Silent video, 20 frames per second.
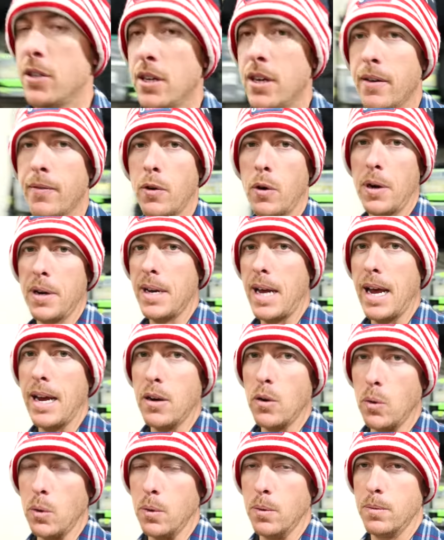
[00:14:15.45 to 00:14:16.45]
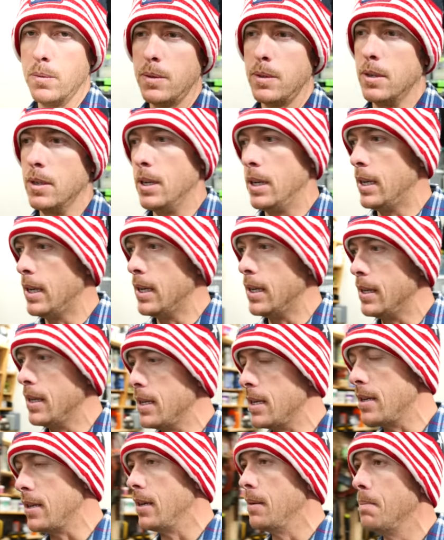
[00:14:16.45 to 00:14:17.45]
to give her a dangle. And
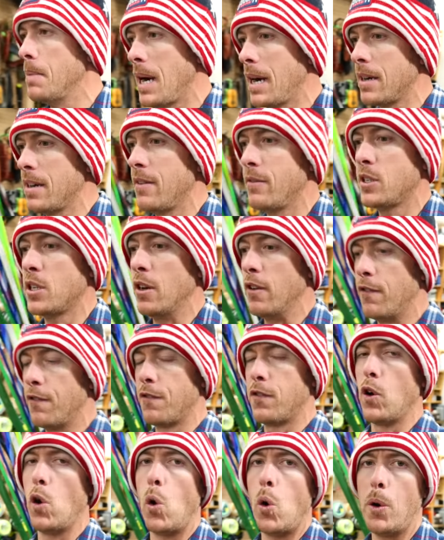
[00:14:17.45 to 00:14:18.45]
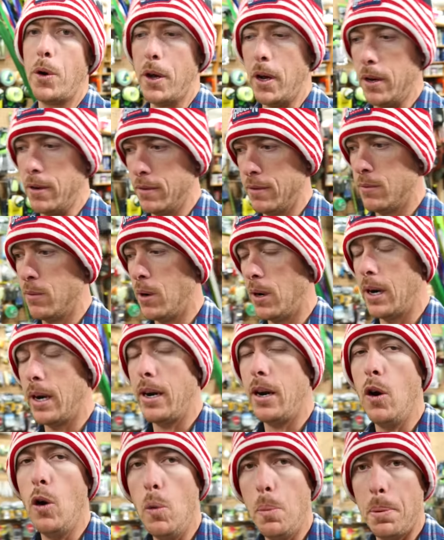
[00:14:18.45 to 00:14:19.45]
the magnificent Florida, where I
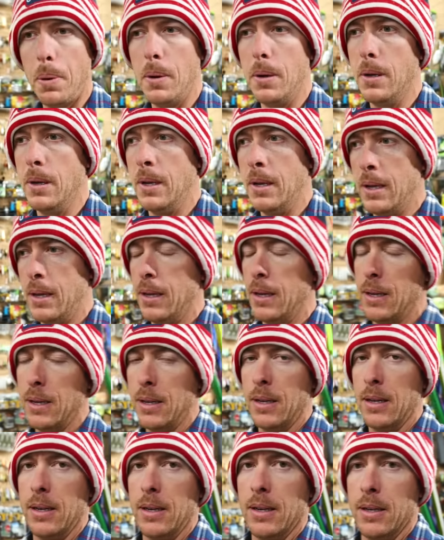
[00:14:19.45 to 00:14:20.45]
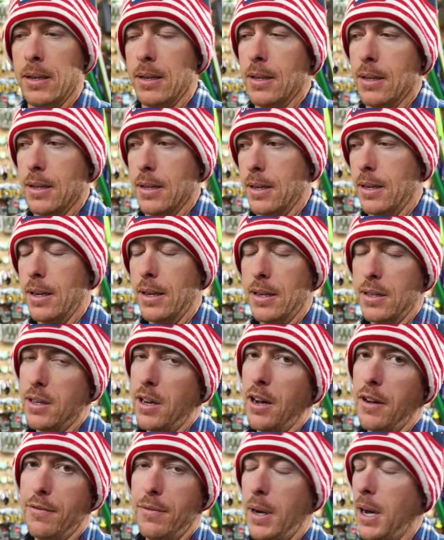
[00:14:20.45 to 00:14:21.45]
hope it is
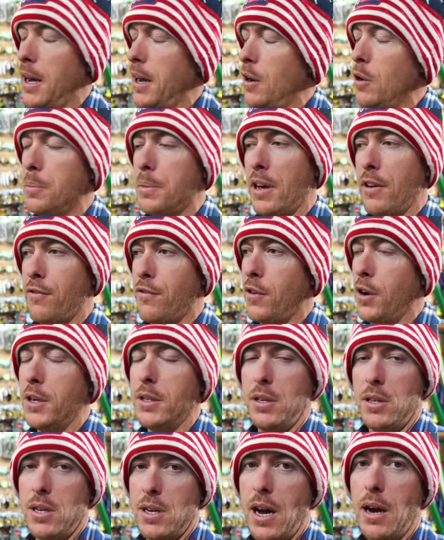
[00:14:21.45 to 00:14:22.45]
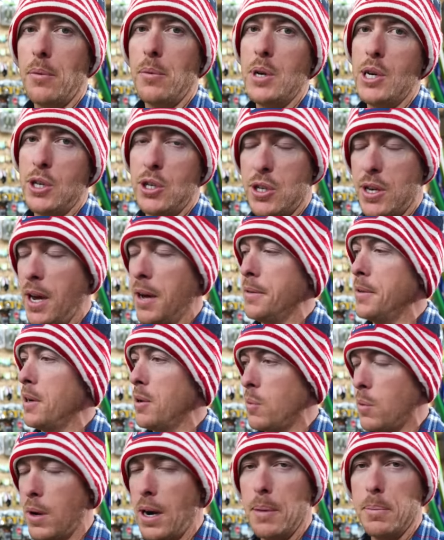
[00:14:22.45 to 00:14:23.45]
not, I hope that front does not reach down
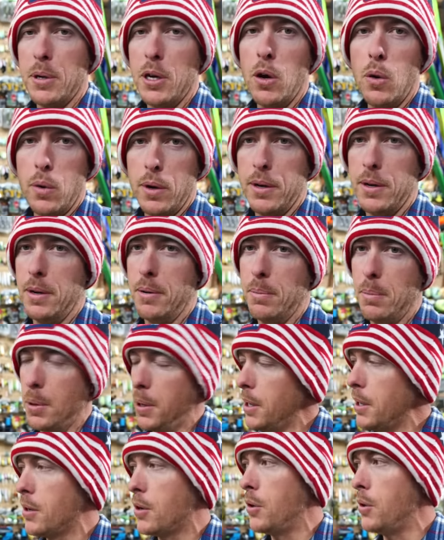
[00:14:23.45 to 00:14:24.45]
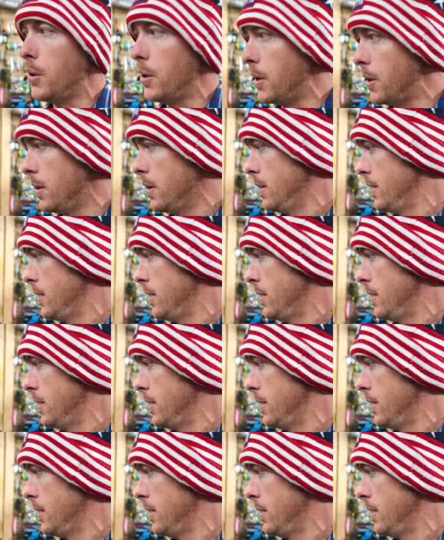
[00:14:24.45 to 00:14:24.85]
there where I'm going, but it could.